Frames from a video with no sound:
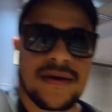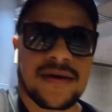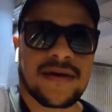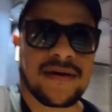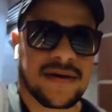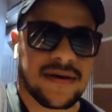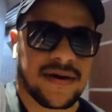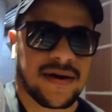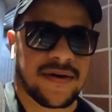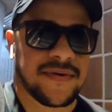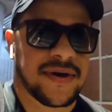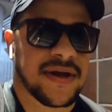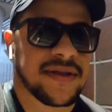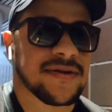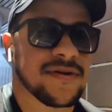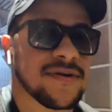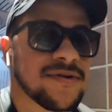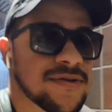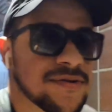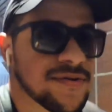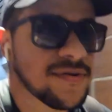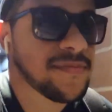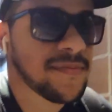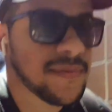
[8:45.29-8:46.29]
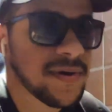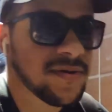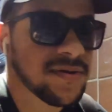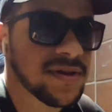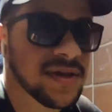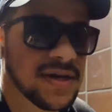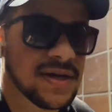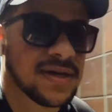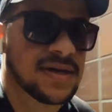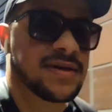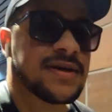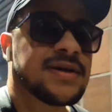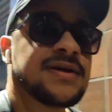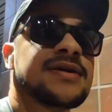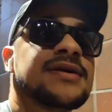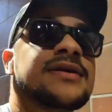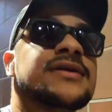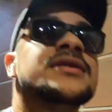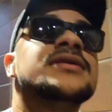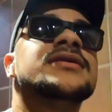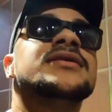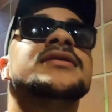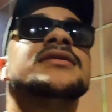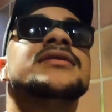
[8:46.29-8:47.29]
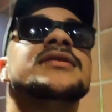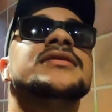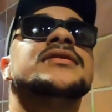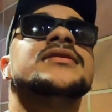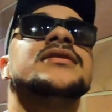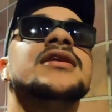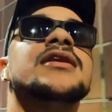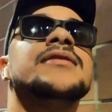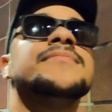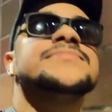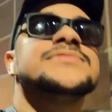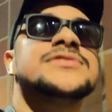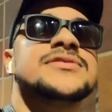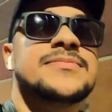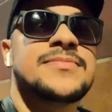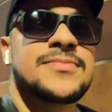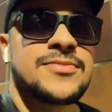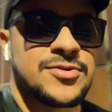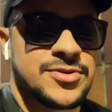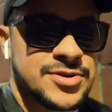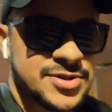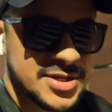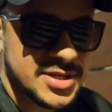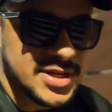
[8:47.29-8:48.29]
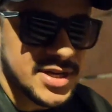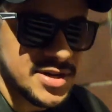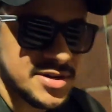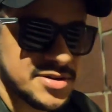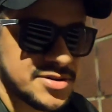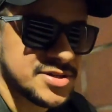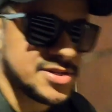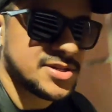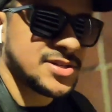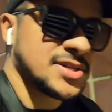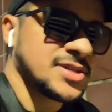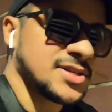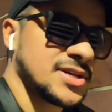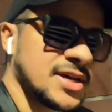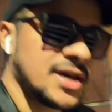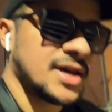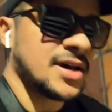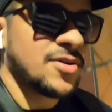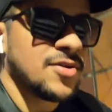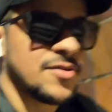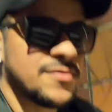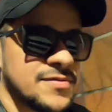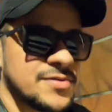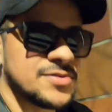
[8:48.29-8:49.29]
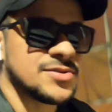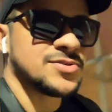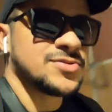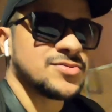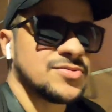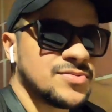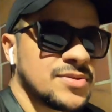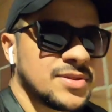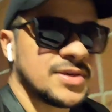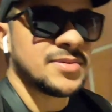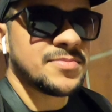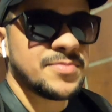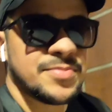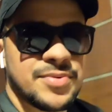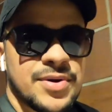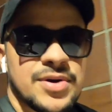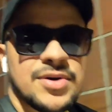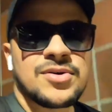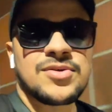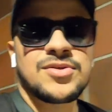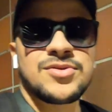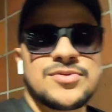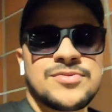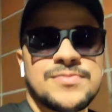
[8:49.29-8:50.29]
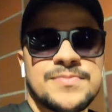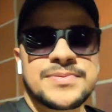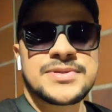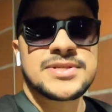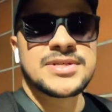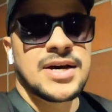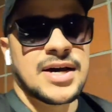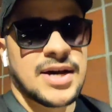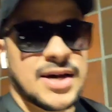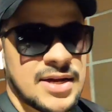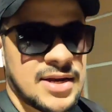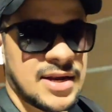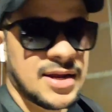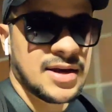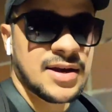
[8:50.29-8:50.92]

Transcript: All right, we have to go through the building, up some more stairs to get over to the Brickell loop side.